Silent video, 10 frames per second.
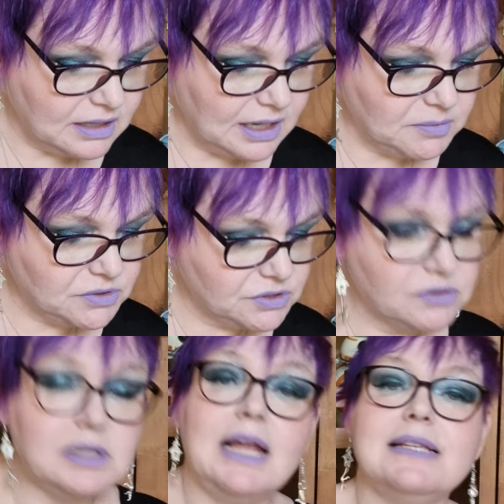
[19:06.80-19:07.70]
I'm
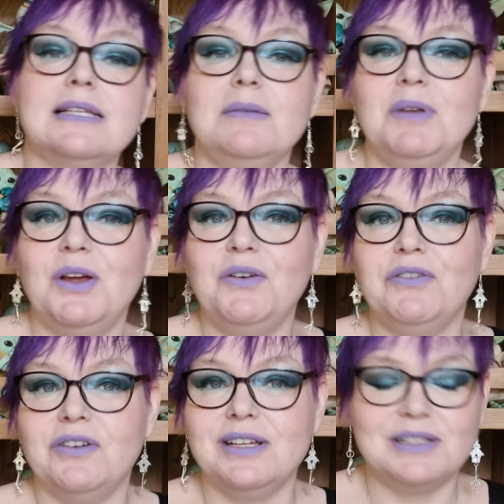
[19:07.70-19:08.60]
just like skimming
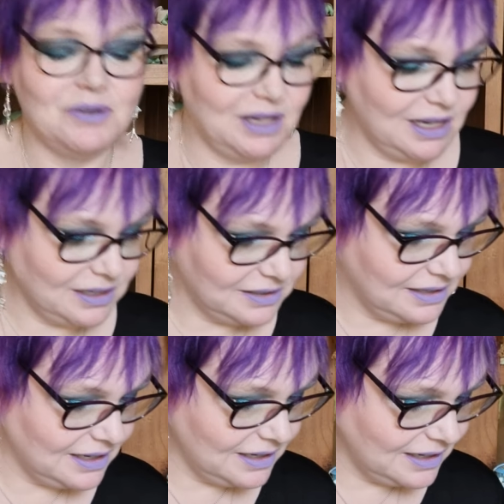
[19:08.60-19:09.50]
over it, so I
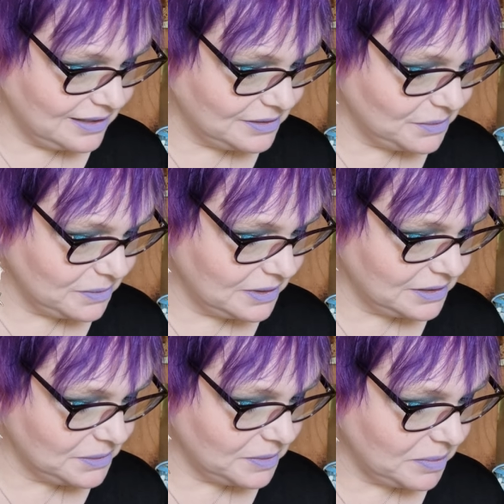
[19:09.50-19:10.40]
do
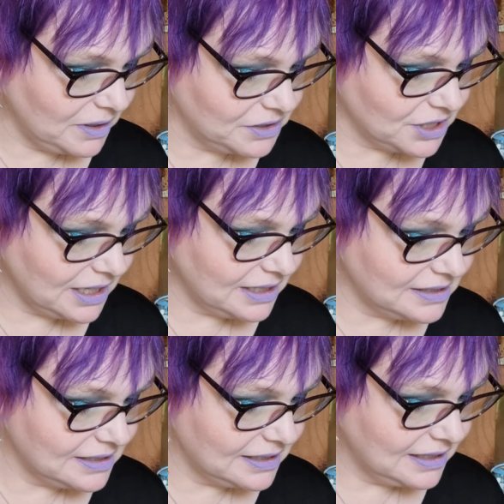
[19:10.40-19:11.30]
apologize.